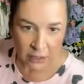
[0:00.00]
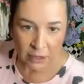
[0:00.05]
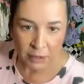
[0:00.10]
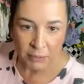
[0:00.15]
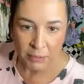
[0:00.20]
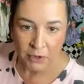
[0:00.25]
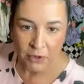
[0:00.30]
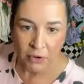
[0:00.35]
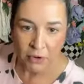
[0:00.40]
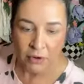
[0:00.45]

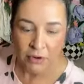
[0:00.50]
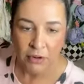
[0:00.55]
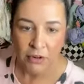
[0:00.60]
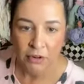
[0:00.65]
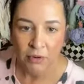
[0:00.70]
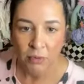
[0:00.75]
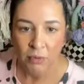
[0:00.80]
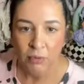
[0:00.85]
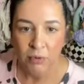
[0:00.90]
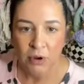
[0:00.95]
I'm gonna
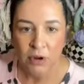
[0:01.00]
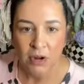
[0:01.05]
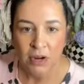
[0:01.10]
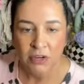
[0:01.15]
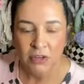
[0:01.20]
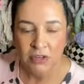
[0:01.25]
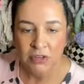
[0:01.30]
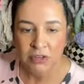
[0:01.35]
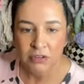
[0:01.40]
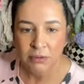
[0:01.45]
go
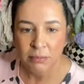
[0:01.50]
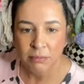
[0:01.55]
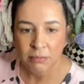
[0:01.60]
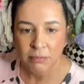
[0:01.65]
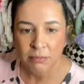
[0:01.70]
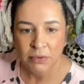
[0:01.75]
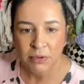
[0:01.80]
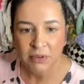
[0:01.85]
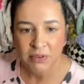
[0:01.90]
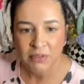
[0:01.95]
watch some
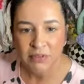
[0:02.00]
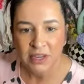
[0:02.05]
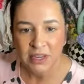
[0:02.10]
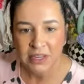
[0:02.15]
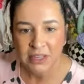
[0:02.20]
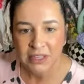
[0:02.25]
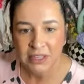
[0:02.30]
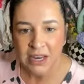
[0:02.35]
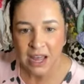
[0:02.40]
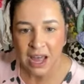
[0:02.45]

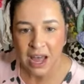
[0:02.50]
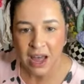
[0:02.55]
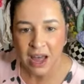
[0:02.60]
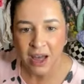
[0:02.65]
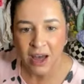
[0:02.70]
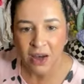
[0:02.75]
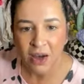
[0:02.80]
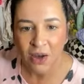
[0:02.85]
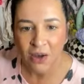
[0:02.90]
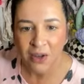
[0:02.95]
movies
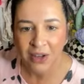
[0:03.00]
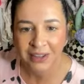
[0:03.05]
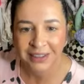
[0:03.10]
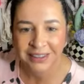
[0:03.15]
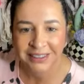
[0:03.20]
now.